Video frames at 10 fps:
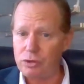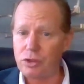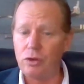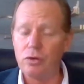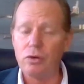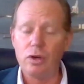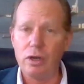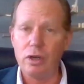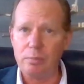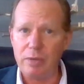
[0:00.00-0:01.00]
So
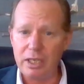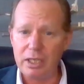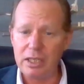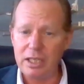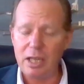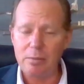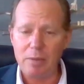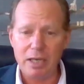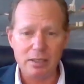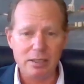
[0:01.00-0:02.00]
immediately they
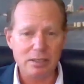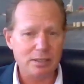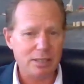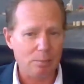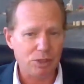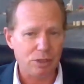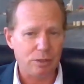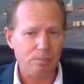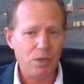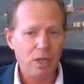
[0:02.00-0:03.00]
made an
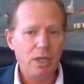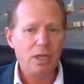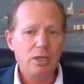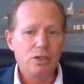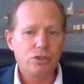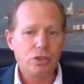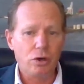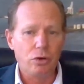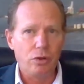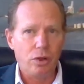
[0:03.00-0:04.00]
assumption.
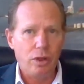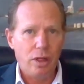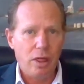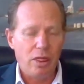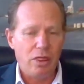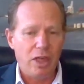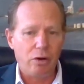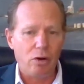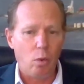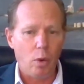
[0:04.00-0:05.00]
So
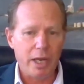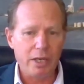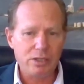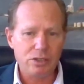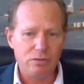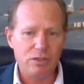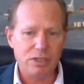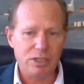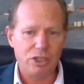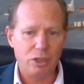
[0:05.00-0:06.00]
their awareness of the
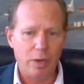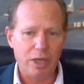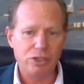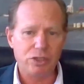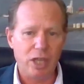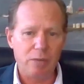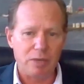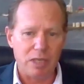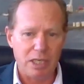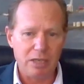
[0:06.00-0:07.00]
situation, they
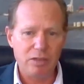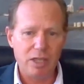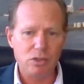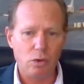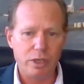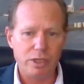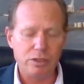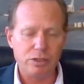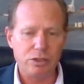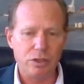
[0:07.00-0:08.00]
believe they're
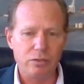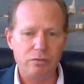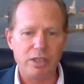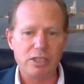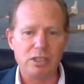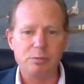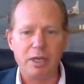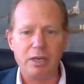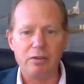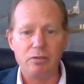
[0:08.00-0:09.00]
talking to certain vessels,
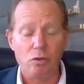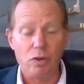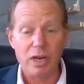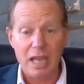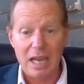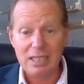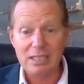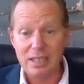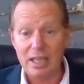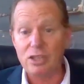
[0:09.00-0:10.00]
but in
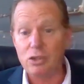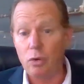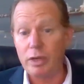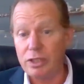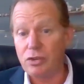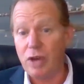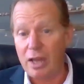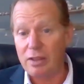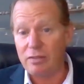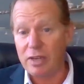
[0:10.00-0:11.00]
reality, they're talking to
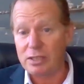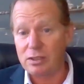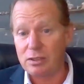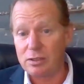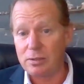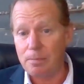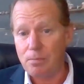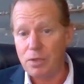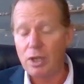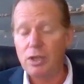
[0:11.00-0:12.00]
other vessels.
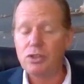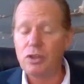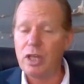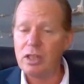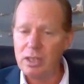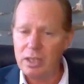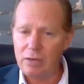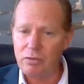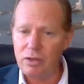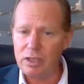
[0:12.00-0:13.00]
So they think
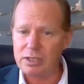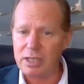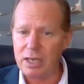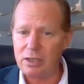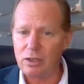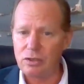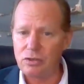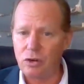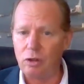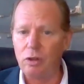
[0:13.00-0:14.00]
everything's under
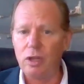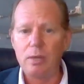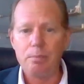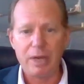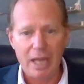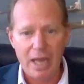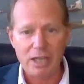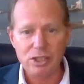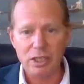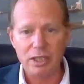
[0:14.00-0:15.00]
control, but
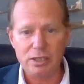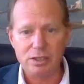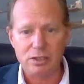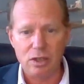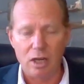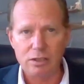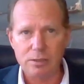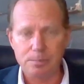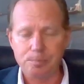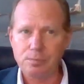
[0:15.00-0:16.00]
actually it's not.